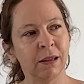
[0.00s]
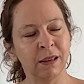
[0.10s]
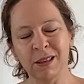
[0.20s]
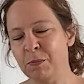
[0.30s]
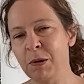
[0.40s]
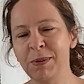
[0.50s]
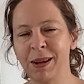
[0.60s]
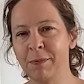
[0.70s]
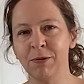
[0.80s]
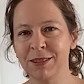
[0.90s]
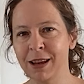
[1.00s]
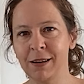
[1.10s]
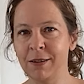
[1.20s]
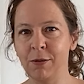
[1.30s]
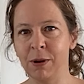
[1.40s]
there's probably a more
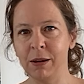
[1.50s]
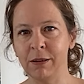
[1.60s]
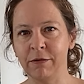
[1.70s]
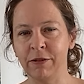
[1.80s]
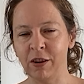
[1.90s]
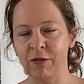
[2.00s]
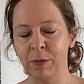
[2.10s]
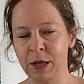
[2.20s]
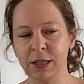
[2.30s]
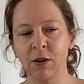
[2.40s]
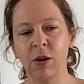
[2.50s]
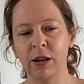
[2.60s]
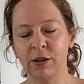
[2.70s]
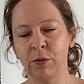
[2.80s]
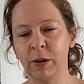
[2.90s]
technical word than fluff, but it's got a
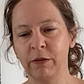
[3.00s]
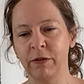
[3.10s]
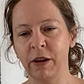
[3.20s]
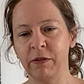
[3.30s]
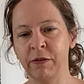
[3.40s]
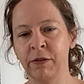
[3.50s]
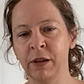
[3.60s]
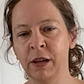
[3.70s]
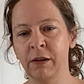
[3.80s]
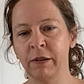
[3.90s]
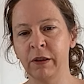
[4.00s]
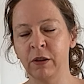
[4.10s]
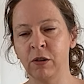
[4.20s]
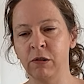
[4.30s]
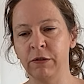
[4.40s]
little bit of fluff around the
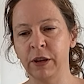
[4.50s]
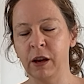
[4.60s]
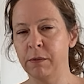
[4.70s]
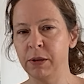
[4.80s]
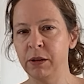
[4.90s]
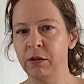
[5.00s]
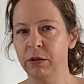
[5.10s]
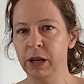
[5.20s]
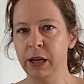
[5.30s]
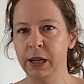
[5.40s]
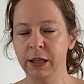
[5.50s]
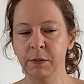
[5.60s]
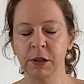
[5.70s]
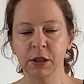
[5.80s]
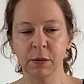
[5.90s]
core of the yarn, but not nearly as
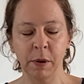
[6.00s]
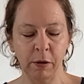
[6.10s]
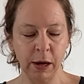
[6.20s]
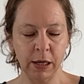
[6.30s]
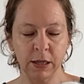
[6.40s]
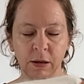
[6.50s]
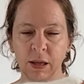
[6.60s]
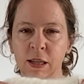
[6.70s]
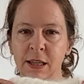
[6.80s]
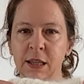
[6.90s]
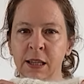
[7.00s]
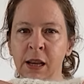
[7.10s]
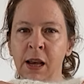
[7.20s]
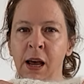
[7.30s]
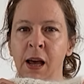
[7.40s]
much as the mohair. So this is
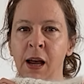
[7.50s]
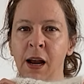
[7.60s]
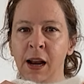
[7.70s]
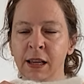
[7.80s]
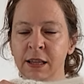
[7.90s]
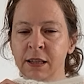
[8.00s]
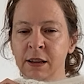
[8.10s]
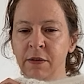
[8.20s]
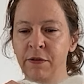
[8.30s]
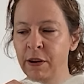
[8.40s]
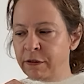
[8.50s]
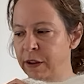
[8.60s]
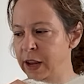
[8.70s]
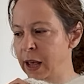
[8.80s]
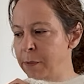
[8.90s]
less
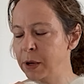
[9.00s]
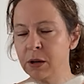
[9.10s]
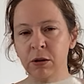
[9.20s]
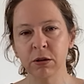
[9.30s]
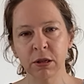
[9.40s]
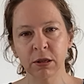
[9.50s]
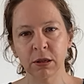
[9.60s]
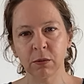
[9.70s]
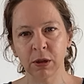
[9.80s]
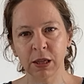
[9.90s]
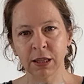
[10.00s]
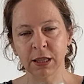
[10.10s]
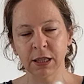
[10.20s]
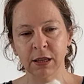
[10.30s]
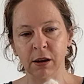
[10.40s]
fluffy. And because with this
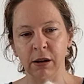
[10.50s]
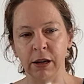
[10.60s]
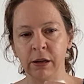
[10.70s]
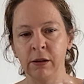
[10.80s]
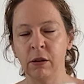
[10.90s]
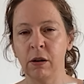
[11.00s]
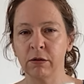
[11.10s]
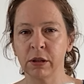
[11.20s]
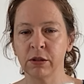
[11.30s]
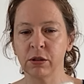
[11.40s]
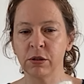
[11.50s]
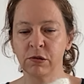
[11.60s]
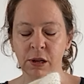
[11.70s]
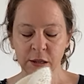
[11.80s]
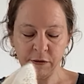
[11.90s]
design, you're holding 2
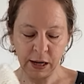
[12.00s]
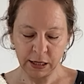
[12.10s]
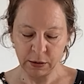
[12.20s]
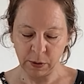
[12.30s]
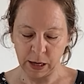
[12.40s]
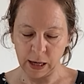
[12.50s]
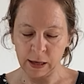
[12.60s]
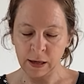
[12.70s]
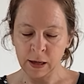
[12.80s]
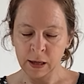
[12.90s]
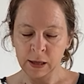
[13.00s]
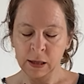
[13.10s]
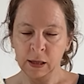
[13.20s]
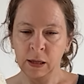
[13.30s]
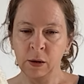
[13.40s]
strands of lace weight
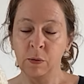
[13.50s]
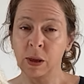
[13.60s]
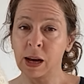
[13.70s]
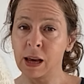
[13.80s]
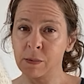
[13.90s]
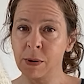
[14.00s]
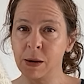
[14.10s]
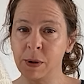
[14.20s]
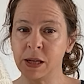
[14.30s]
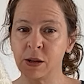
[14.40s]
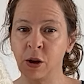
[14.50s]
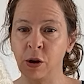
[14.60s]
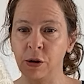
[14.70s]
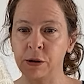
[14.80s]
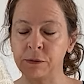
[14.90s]
with an 8mm
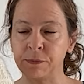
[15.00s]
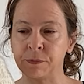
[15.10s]
hook.